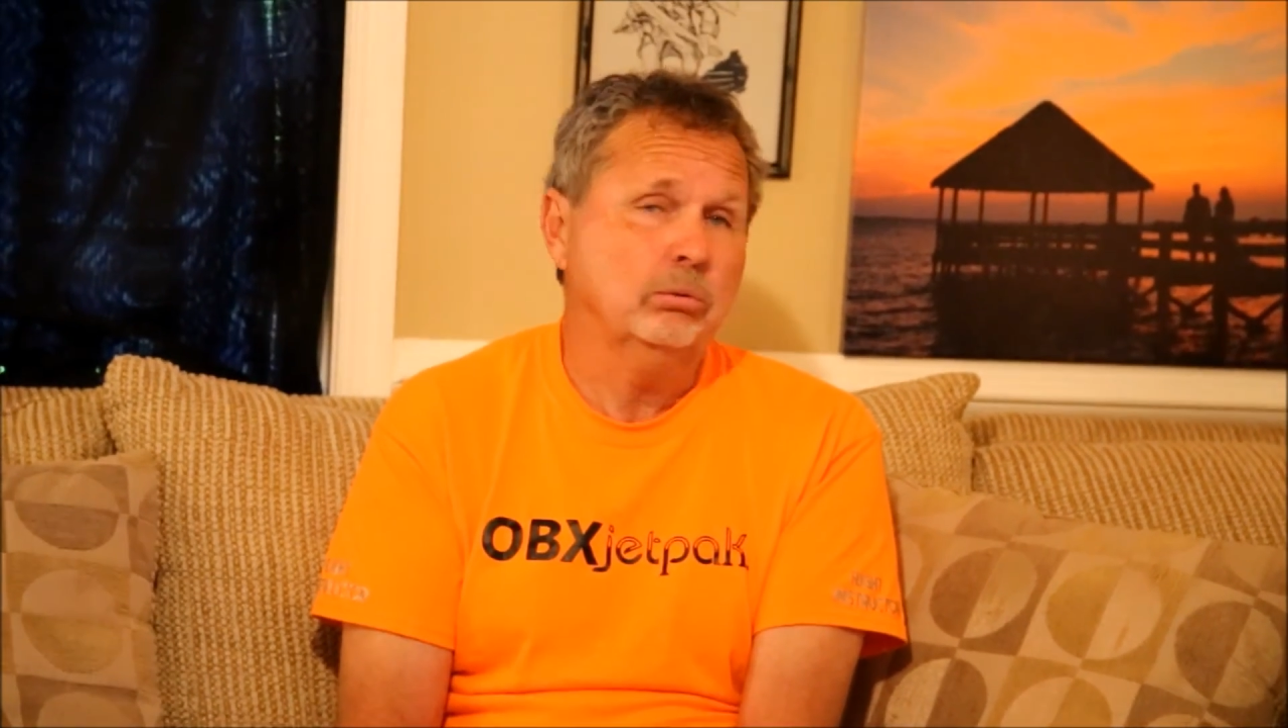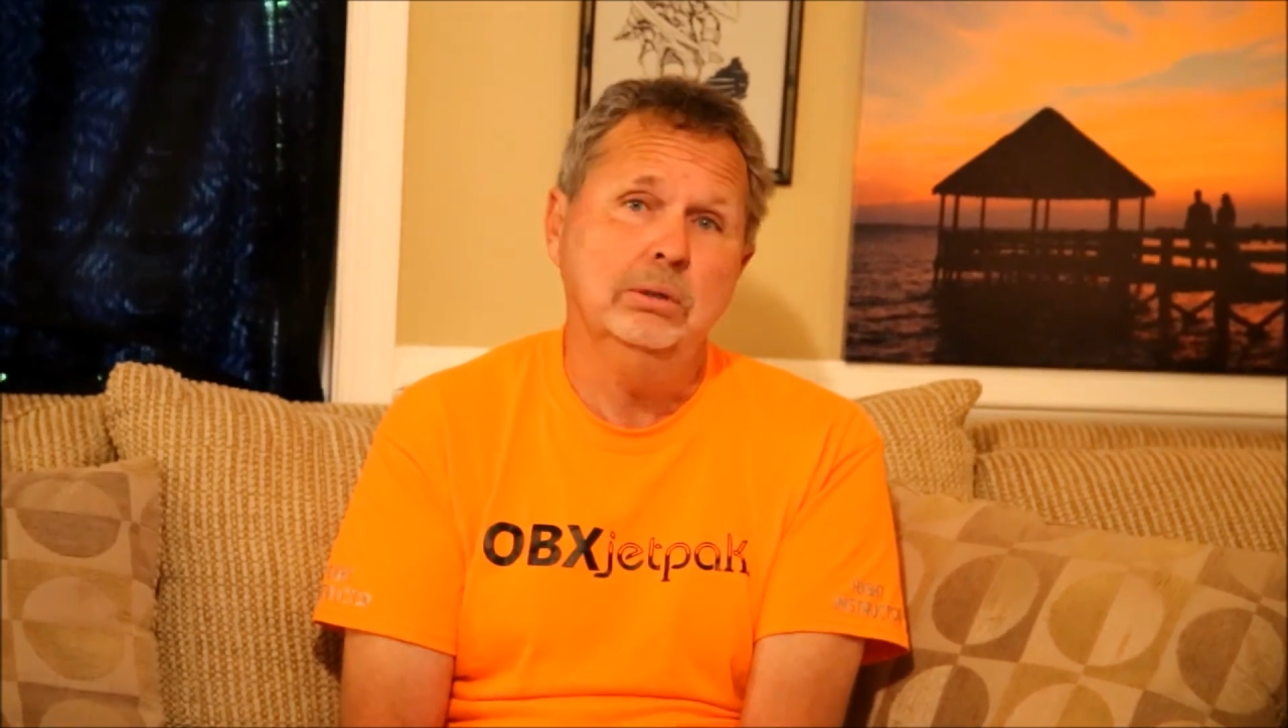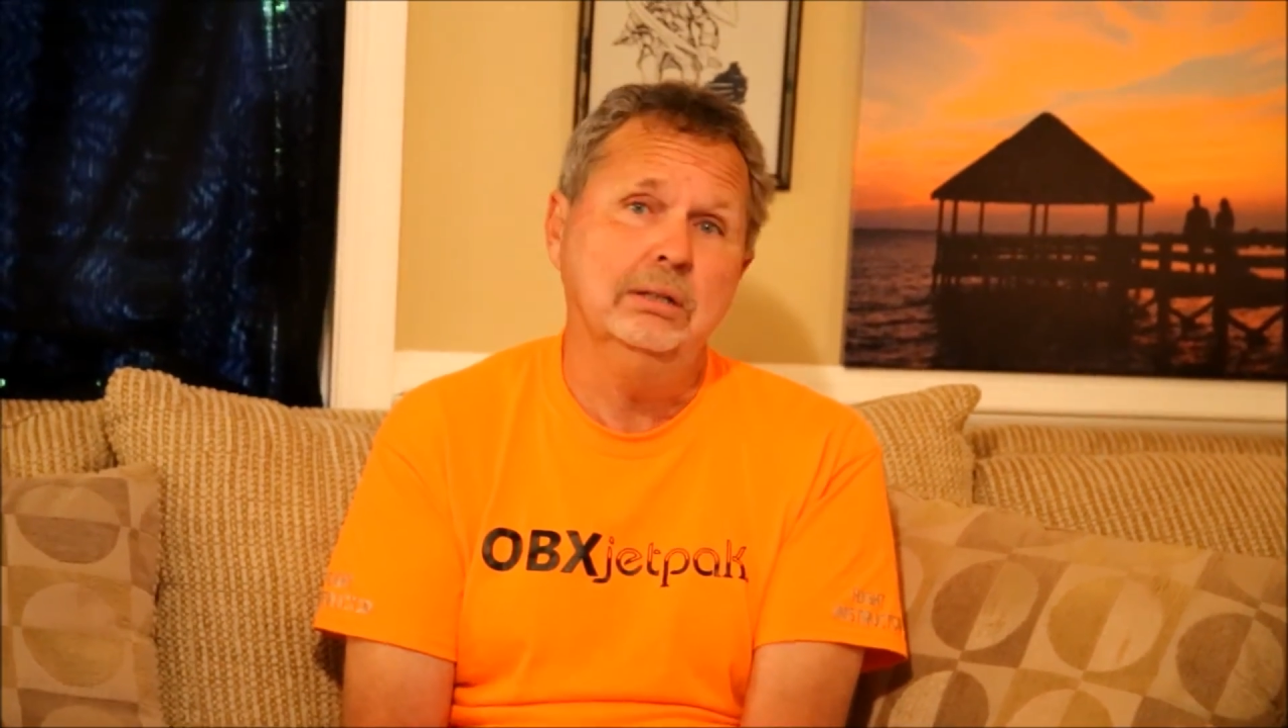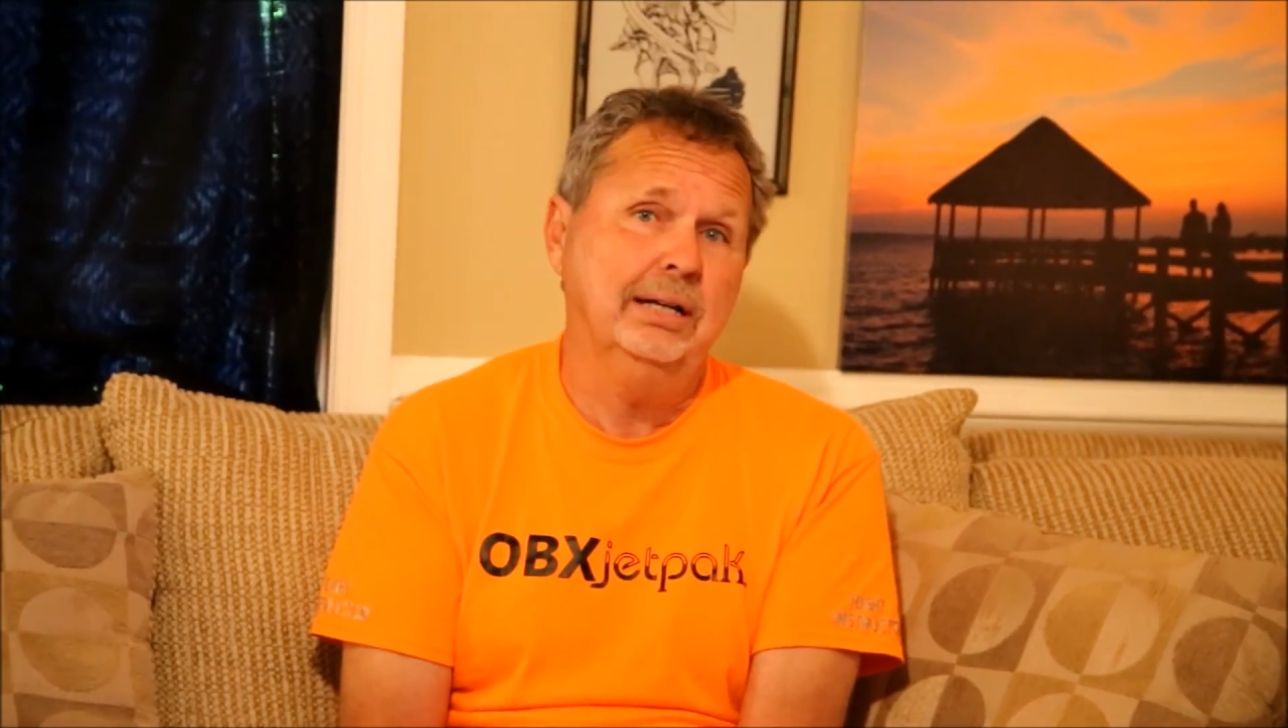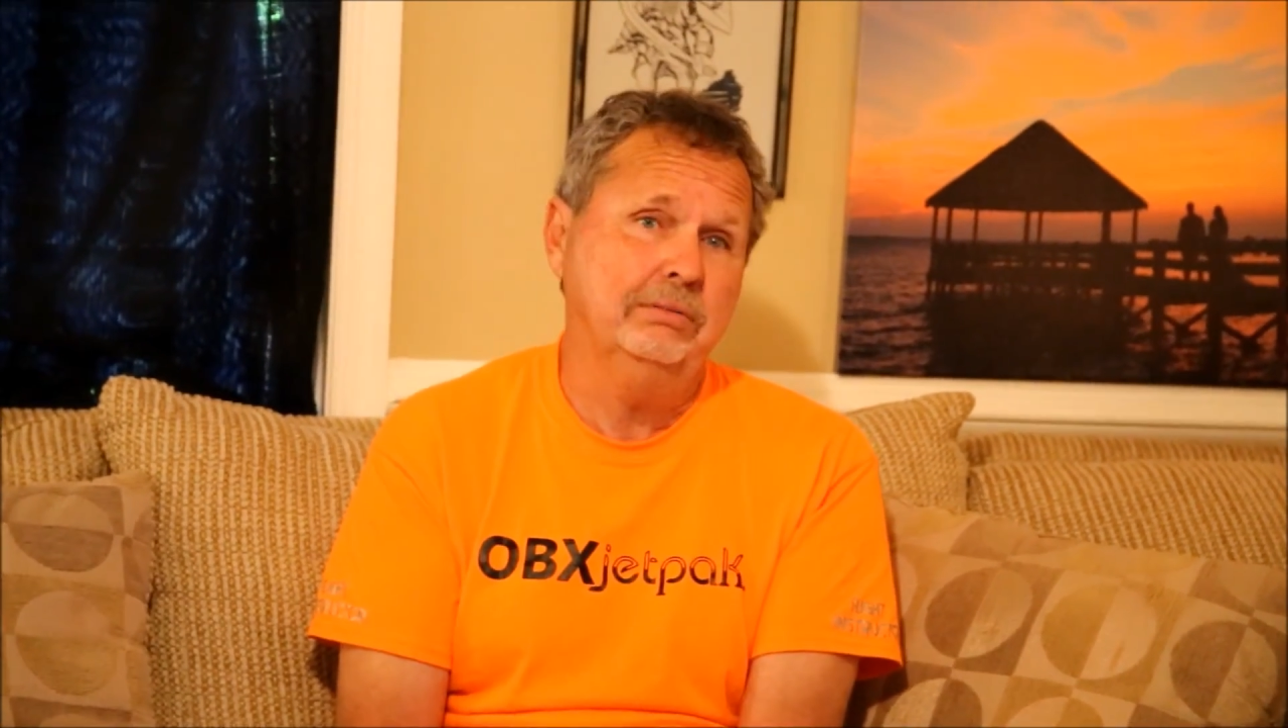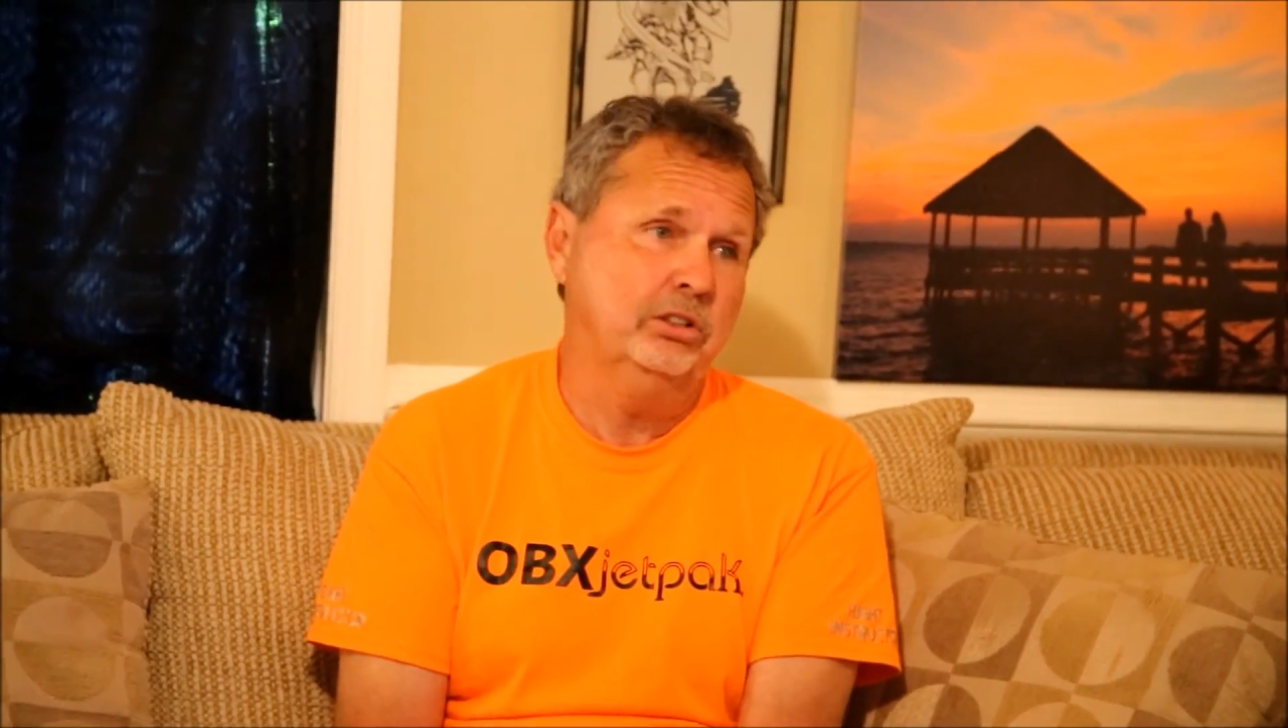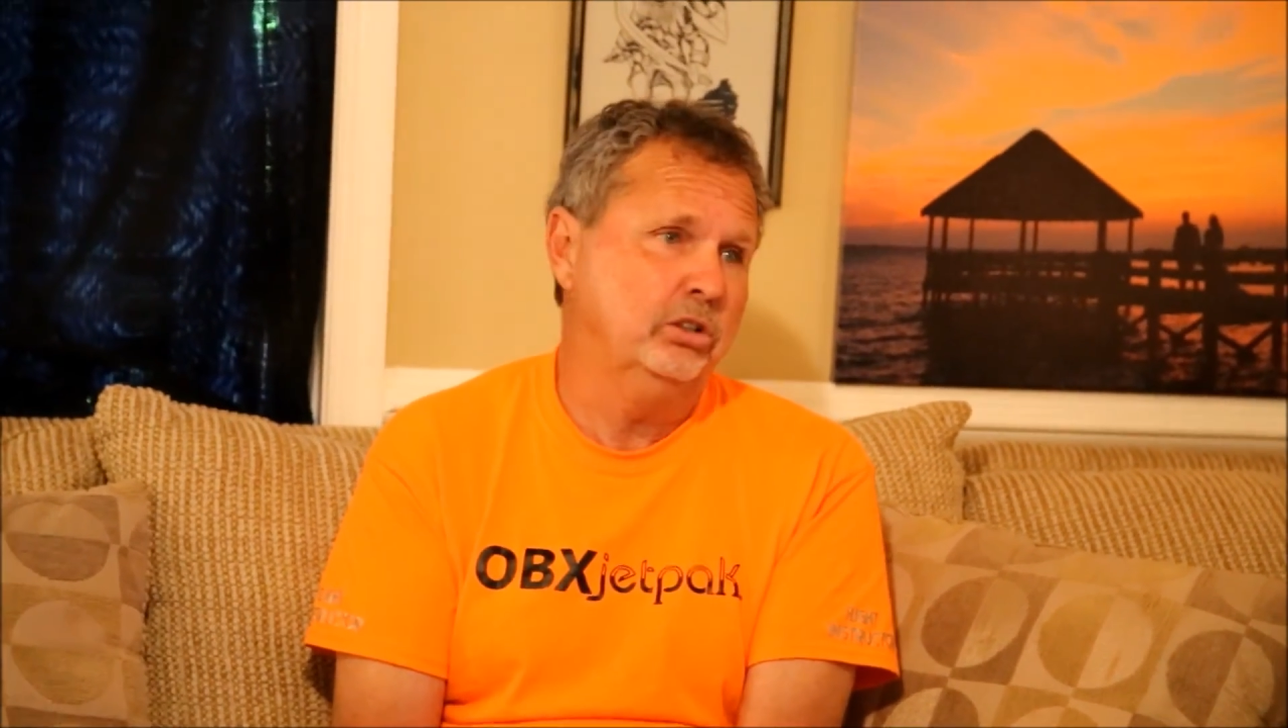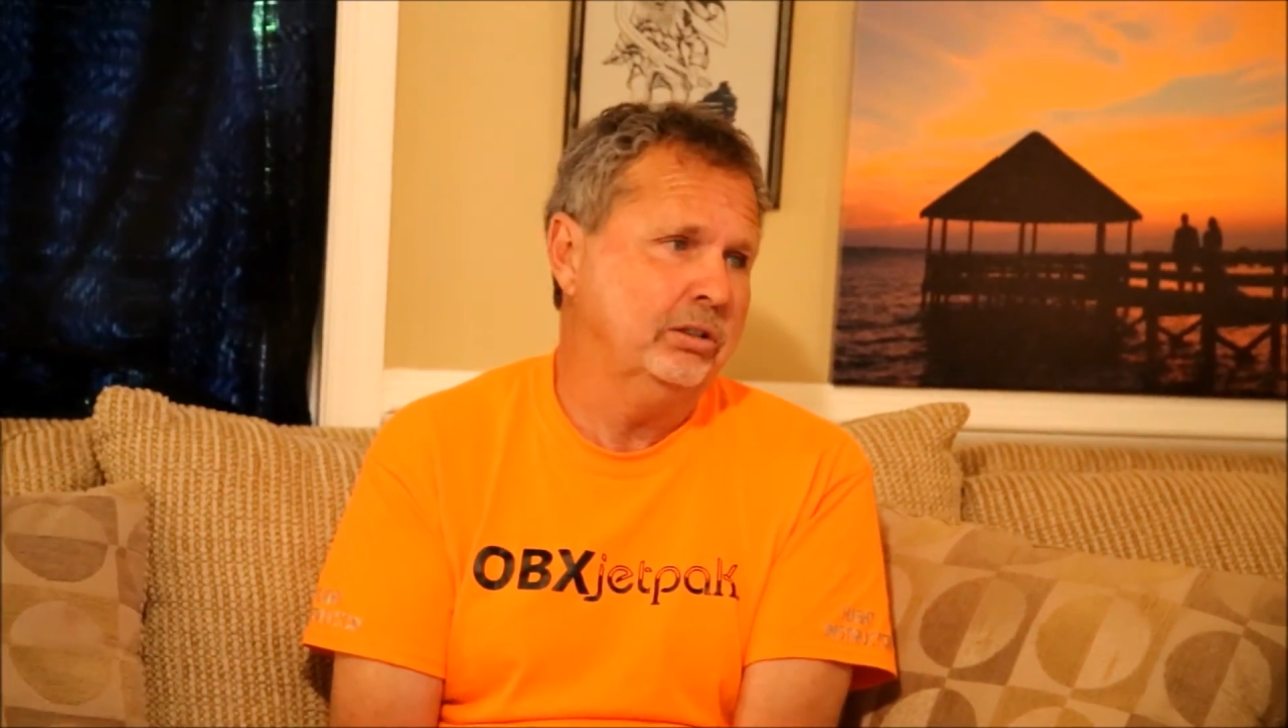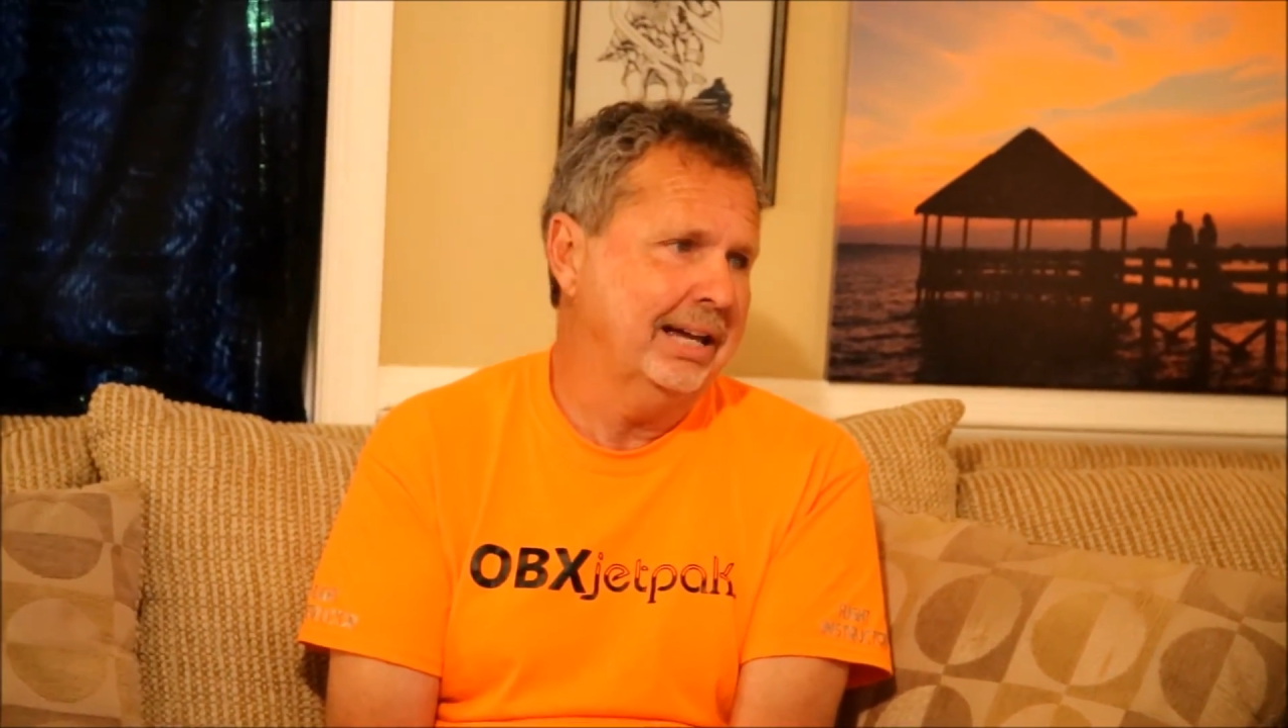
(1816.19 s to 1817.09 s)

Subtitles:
Well, I have to do